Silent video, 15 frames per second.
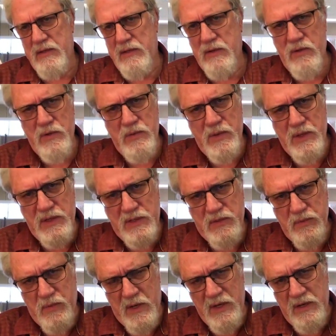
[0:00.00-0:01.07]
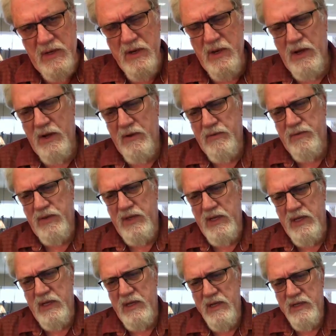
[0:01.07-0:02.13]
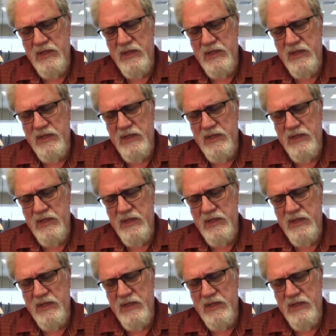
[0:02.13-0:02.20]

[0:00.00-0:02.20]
who was one of the